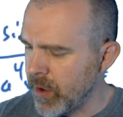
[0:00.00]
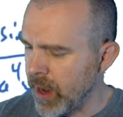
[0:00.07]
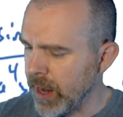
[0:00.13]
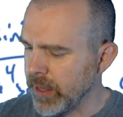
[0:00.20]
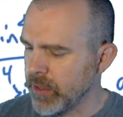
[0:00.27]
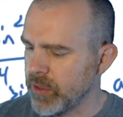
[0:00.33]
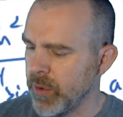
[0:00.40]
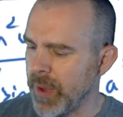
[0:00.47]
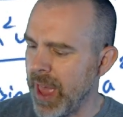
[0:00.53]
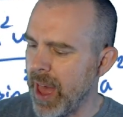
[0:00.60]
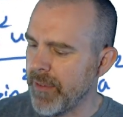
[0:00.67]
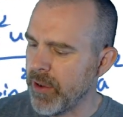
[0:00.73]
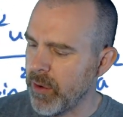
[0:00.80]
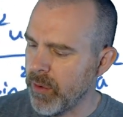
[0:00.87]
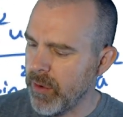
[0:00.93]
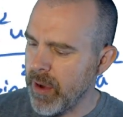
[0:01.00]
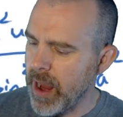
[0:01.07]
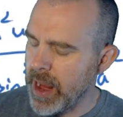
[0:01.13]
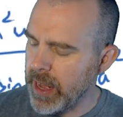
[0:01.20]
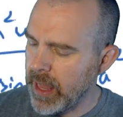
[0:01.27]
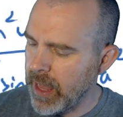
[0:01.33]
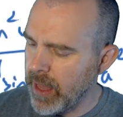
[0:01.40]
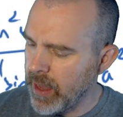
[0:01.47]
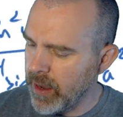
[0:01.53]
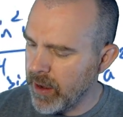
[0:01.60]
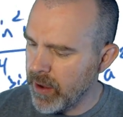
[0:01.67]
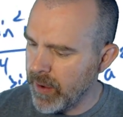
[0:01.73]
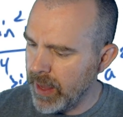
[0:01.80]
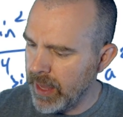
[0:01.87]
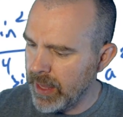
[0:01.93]
All right, so we have it right
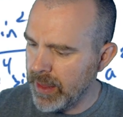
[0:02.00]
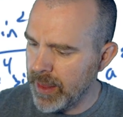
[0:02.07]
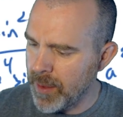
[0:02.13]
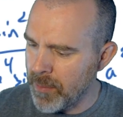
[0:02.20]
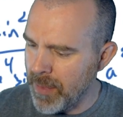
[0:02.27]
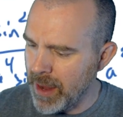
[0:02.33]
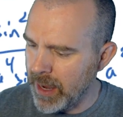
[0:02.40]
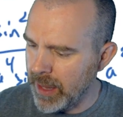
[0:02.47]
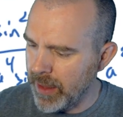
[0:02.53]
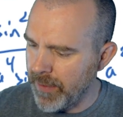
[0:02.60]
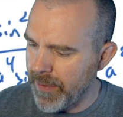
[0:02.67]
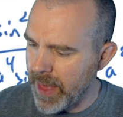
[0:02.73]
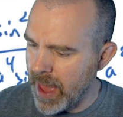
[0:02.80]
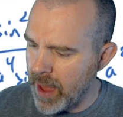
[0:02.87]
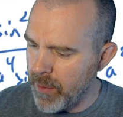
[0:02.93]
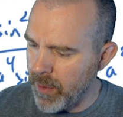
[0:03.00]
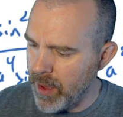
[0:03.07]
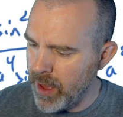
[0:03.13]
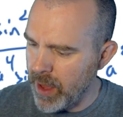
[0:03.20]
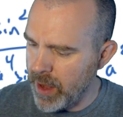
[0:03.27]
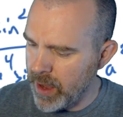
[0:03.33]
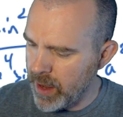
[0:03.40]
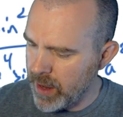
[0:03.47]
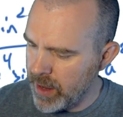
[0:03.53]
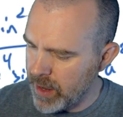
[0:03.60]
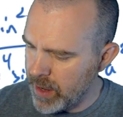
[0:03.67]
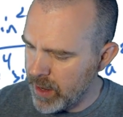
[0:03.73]
here in the middle of that one.